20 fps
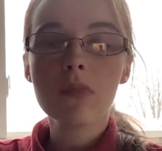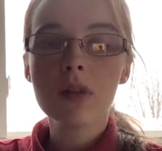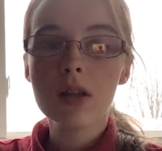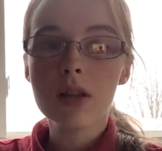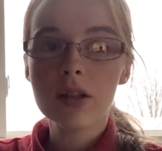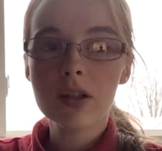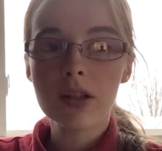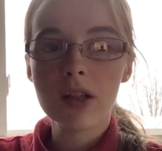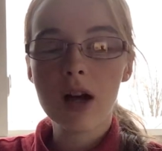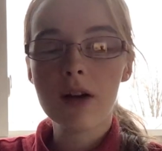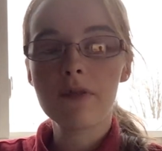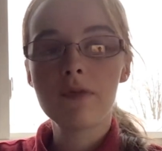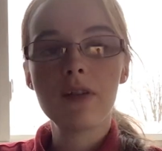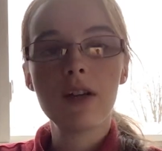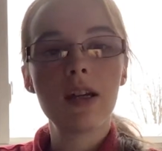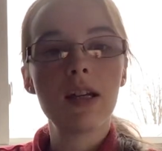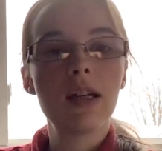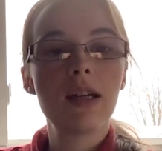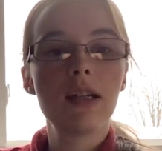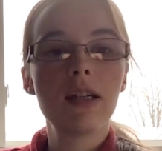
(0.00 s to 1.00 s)

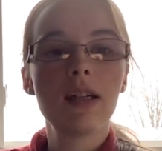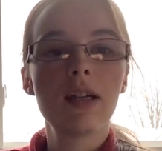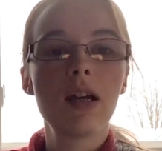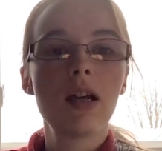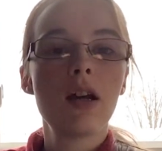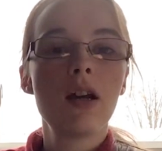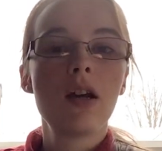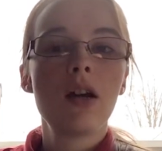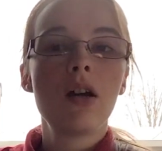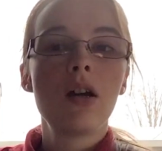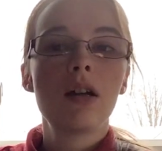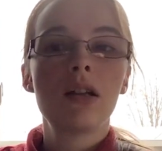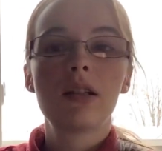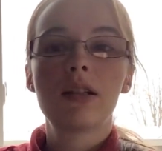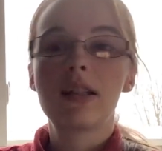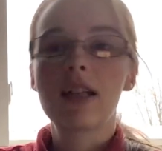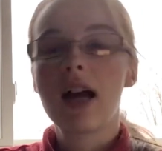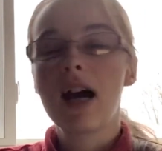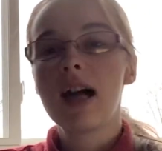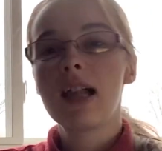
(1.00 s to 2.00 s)
stuffing,
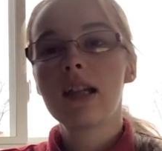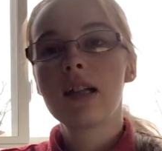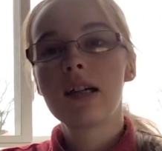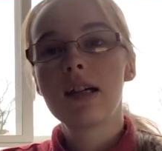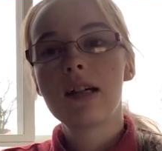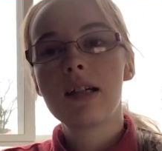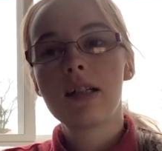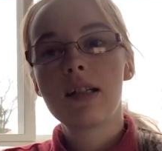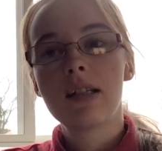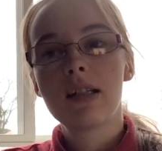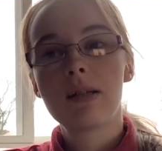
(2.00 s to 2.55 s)
salad.